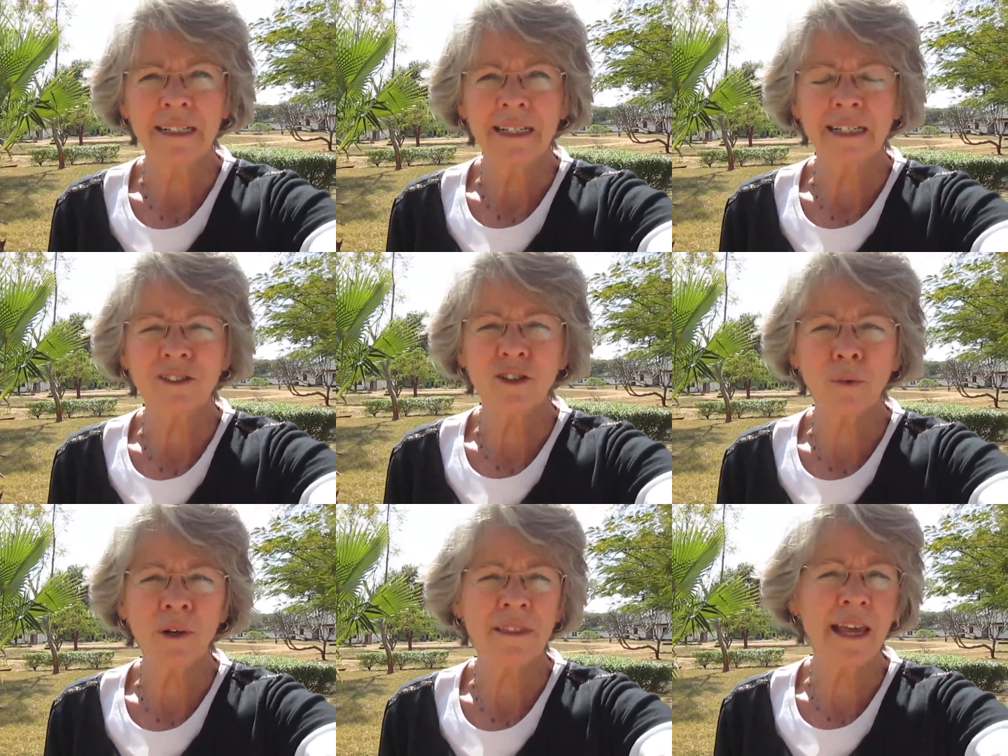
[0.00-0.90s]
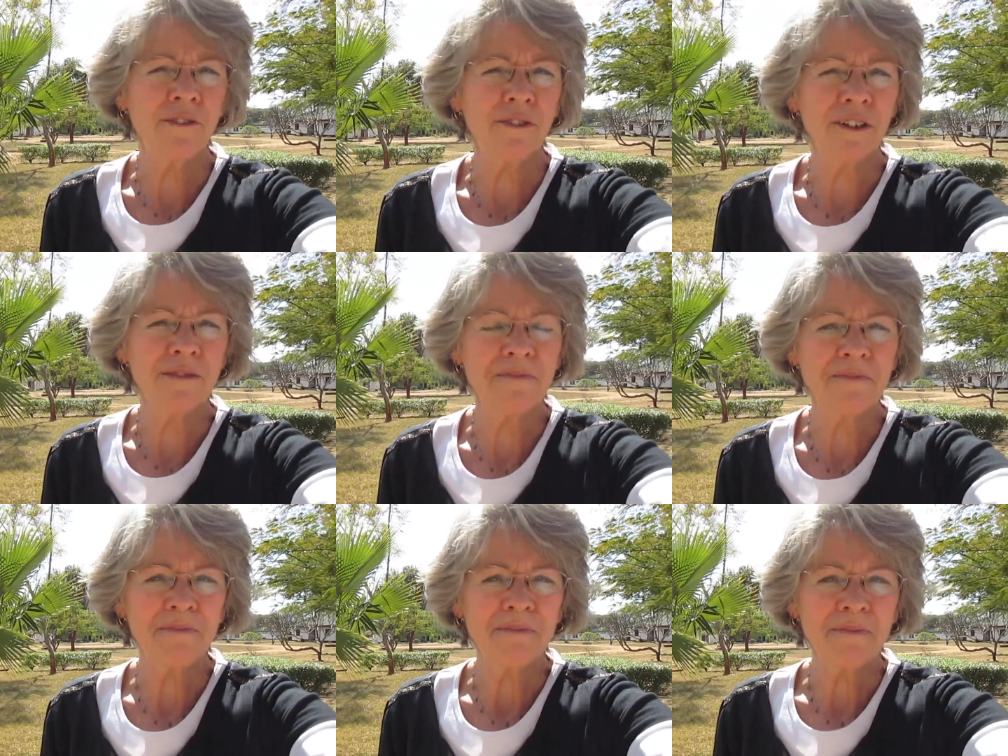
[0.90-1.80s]
And so we're thankful
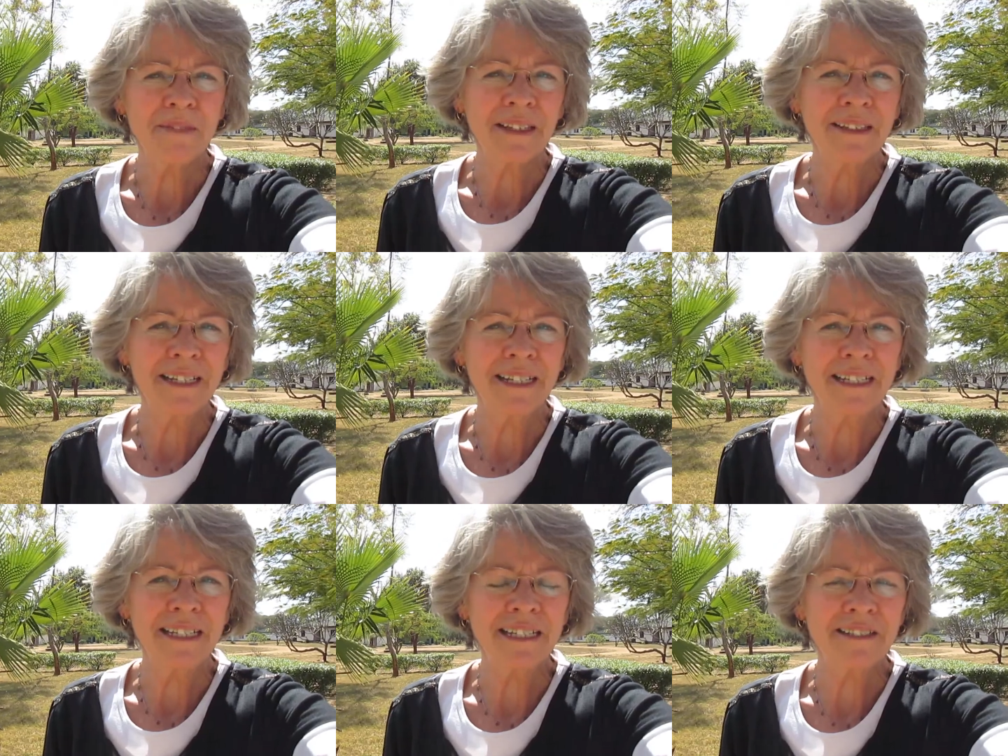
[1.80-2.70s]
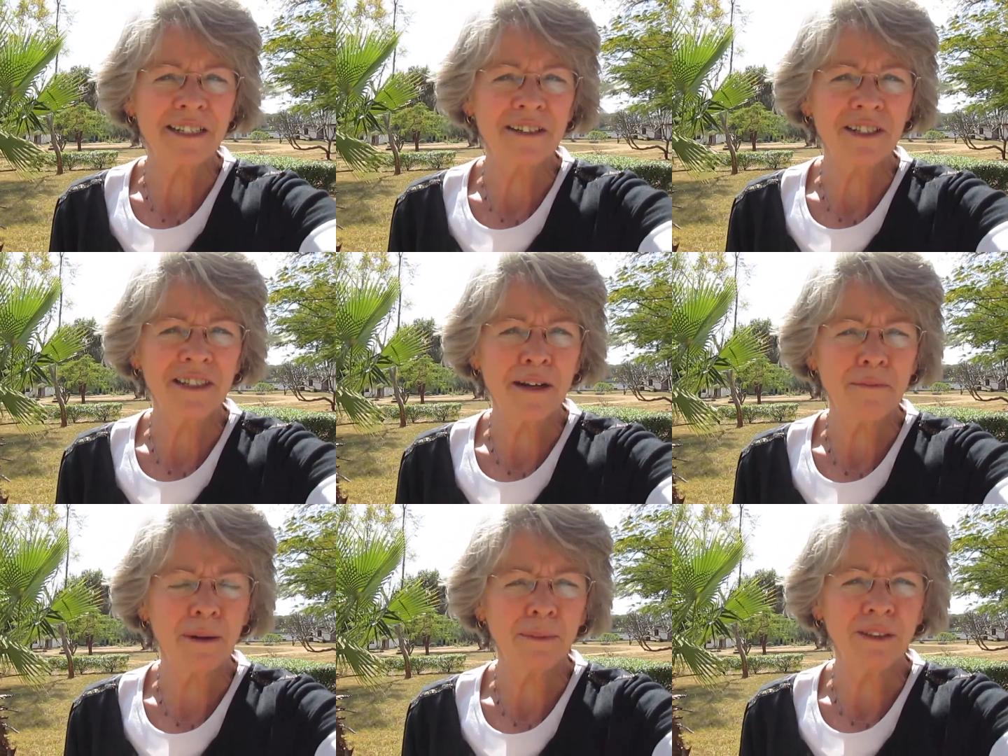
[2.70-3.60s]
that He has given
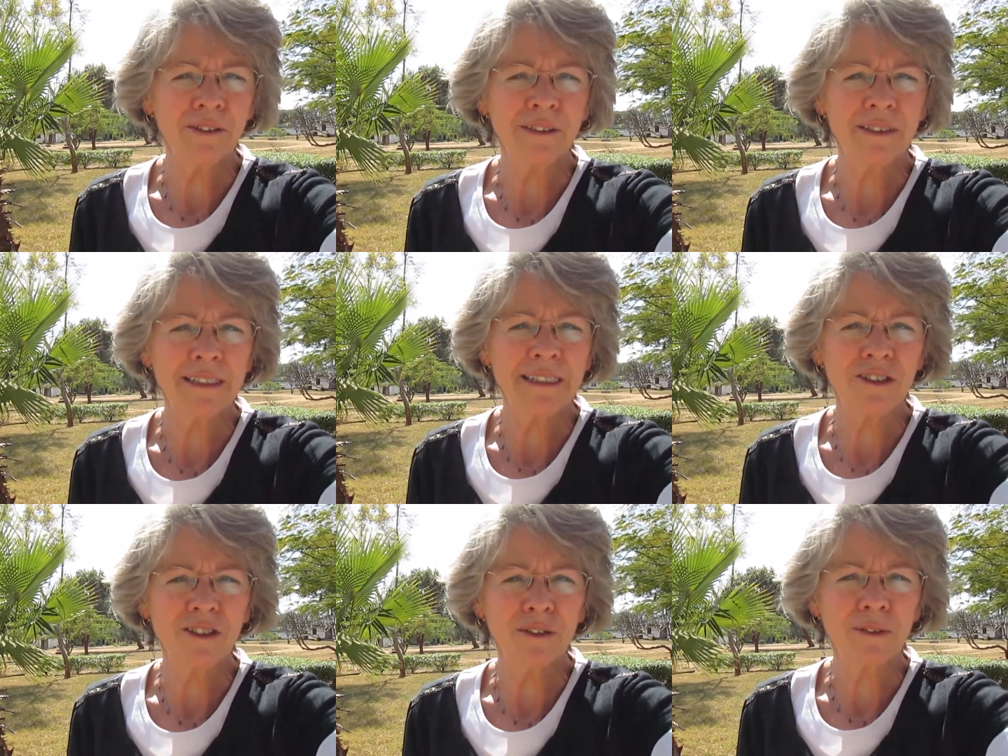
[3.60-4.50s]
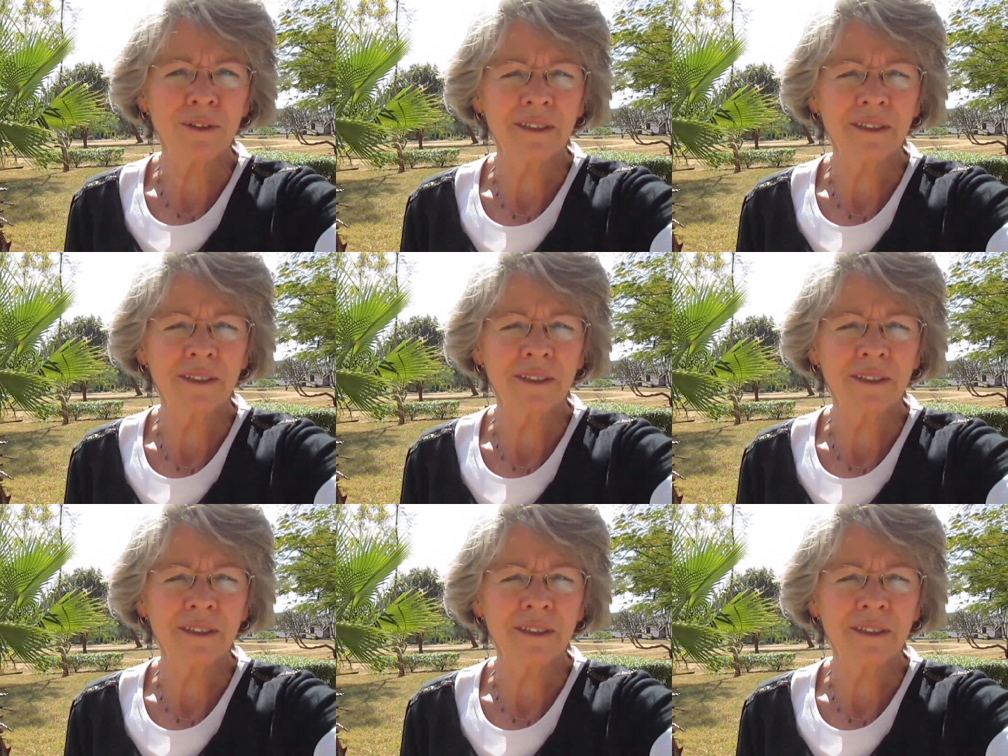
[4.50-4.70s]
them opportunity to